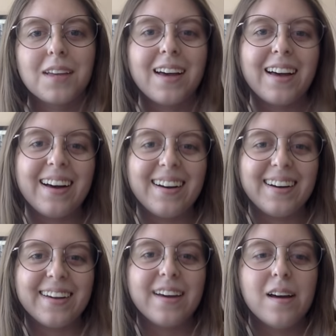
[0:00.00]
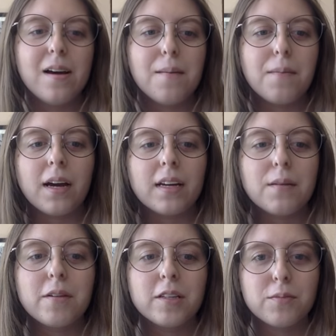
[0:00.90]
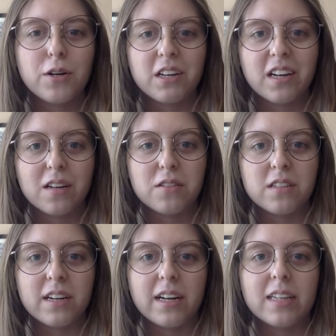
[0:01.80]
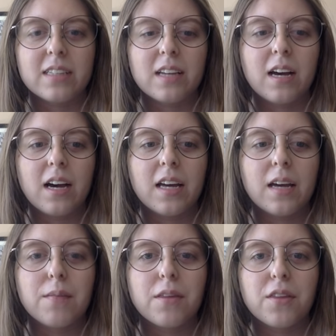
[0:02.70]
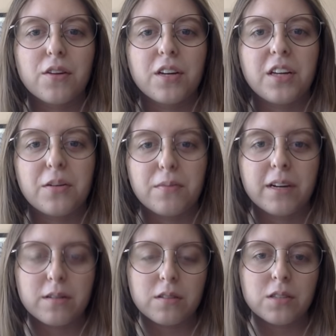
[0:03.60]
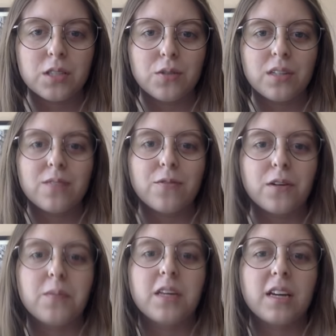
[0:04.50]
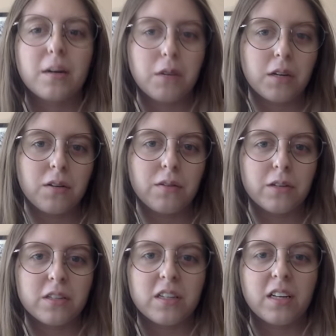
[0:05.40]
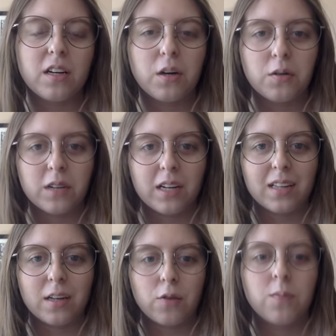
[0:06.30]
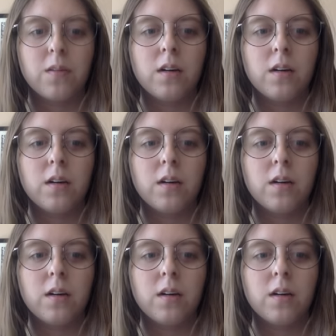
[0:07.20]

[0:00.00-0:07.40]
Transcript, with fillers: Hi, my name is Monica Contreras. I am a third year medical student from the Anahuac University of Querétaro.